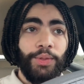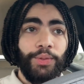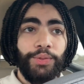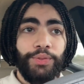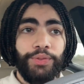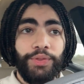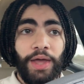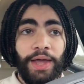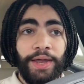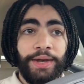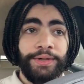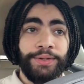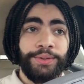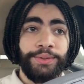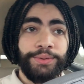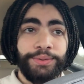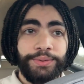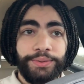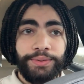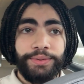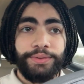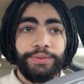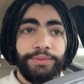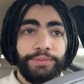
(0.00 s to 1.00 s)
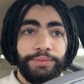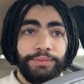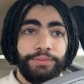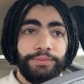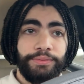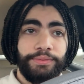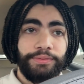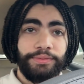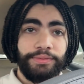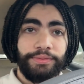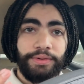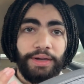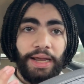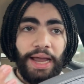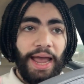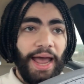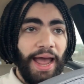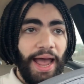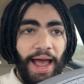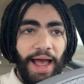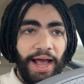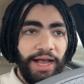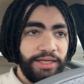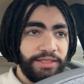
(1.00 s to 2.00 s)
then
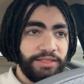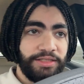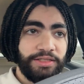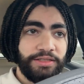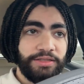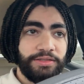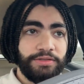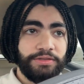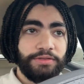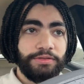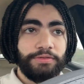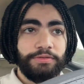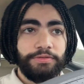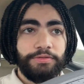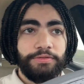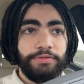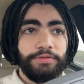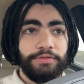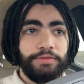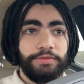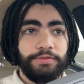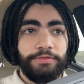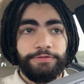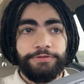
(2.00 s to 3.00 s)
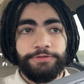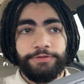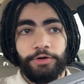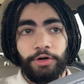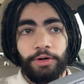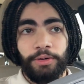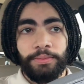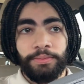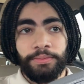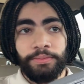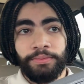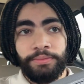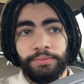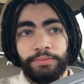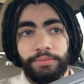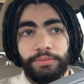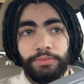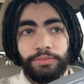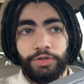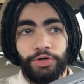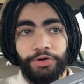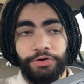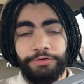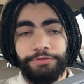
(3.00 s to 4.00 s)
ask from
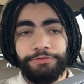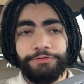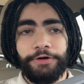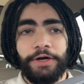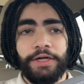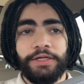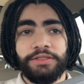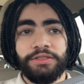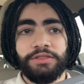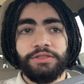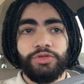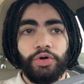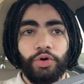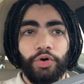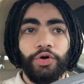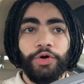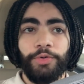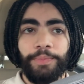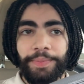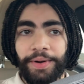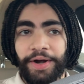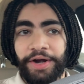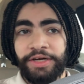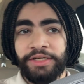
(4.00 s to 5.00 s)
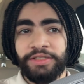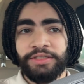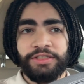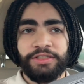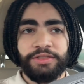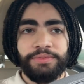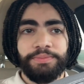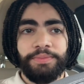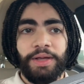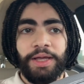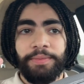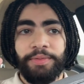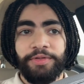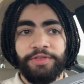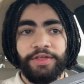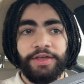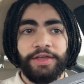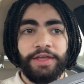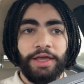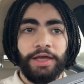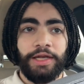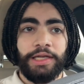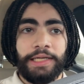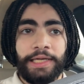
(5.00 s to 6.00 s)
your friends or your parents. Maybe they
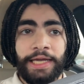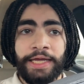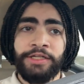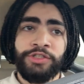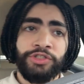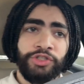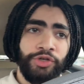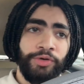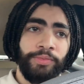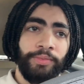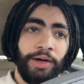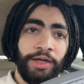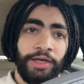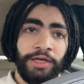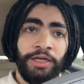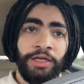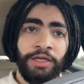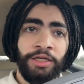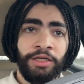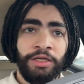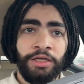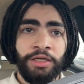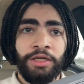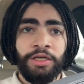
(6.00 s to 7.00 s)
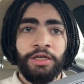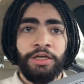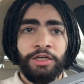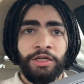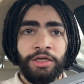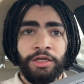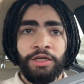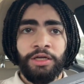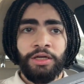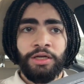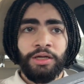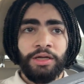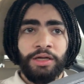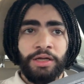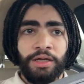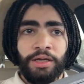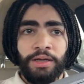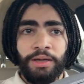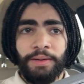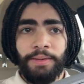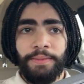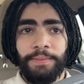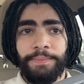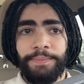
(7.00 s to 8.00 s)
can lend you money.
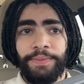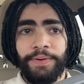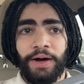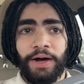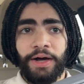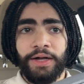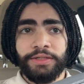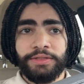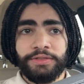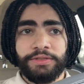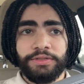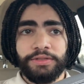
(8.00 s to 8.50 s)
But